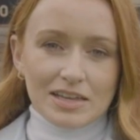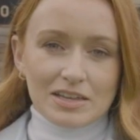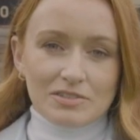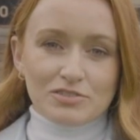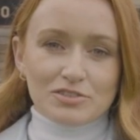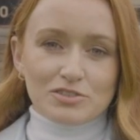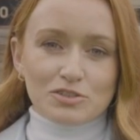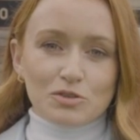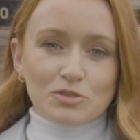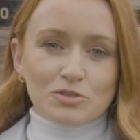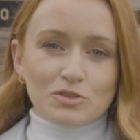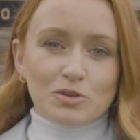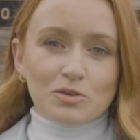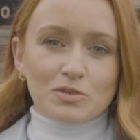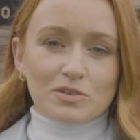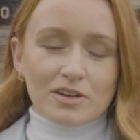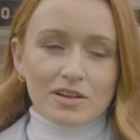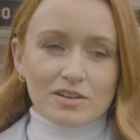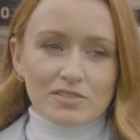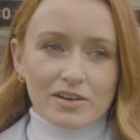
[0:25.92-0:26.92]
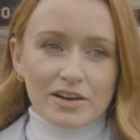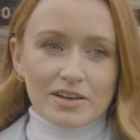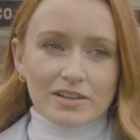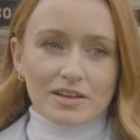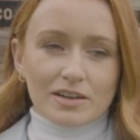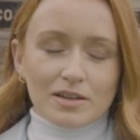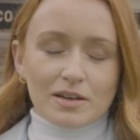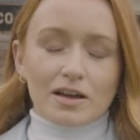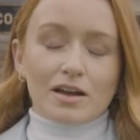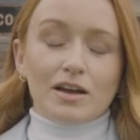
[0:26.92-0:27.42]
If you don't know it
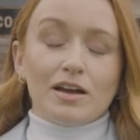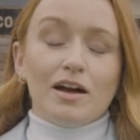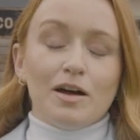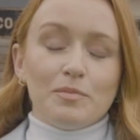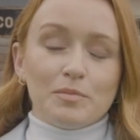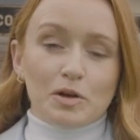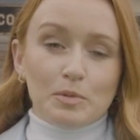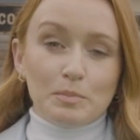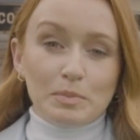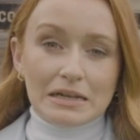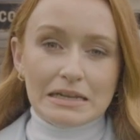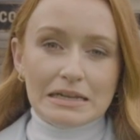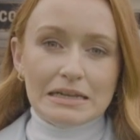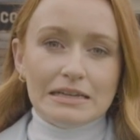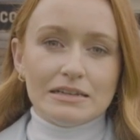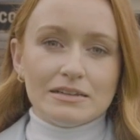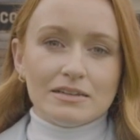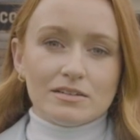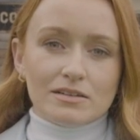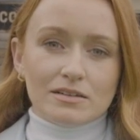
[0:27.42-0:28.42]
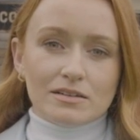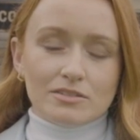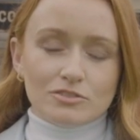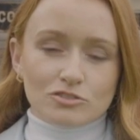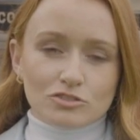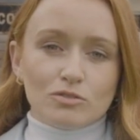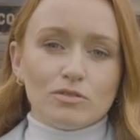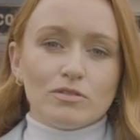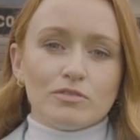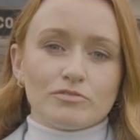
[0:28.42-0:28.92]
already, I'm a complete
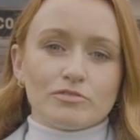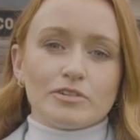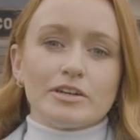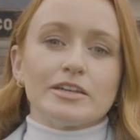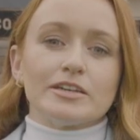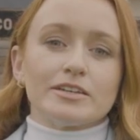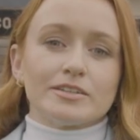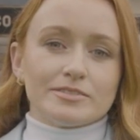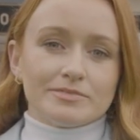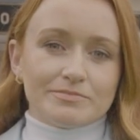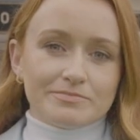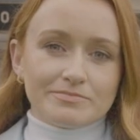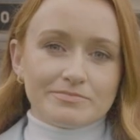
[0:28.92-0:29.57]
control freak.